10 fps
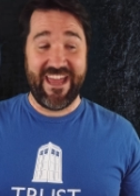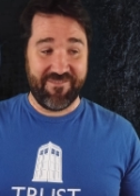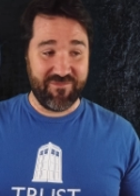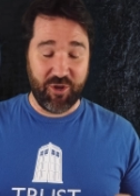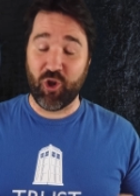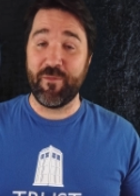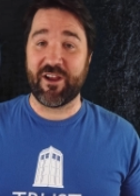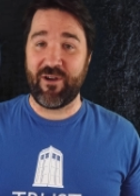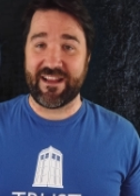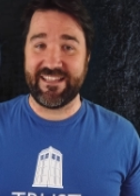Yeah, you heard
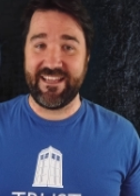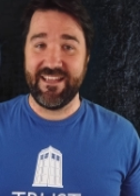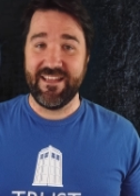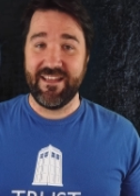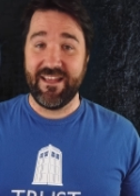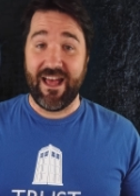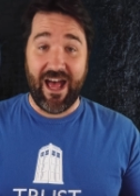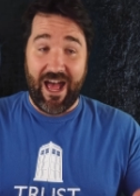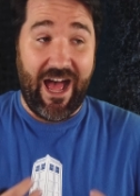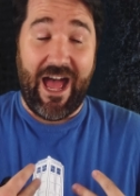me correctly.
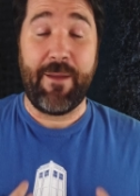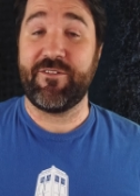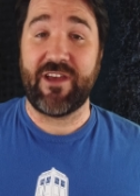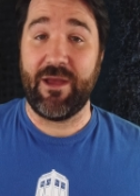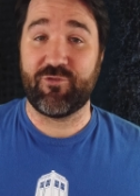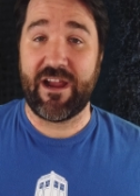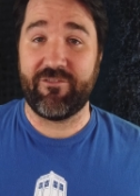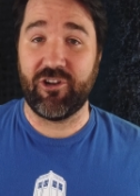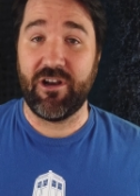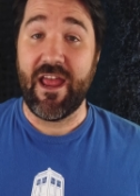I'm a time
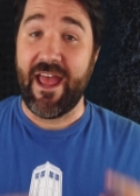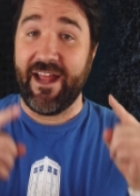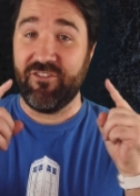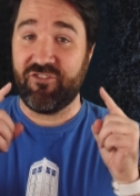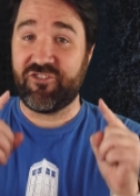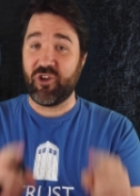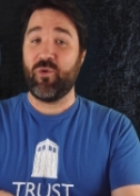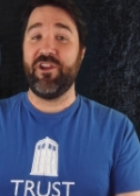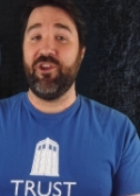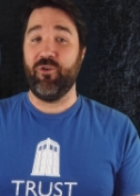traveler, and
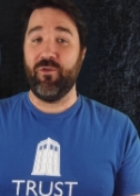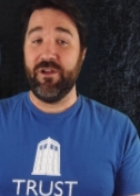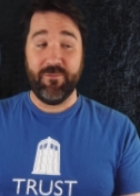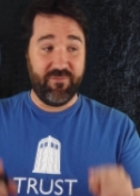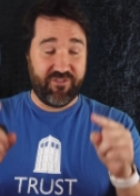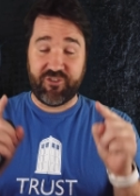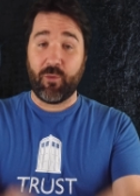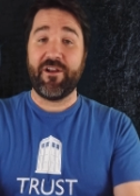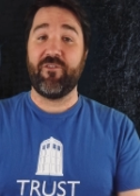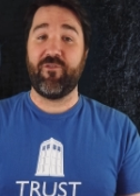so are you, and
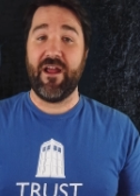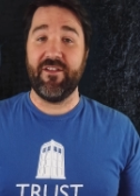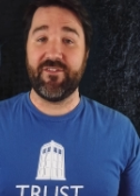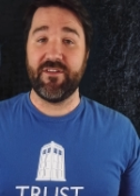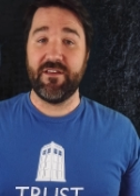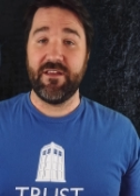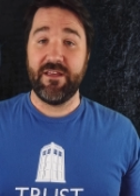so are your friends.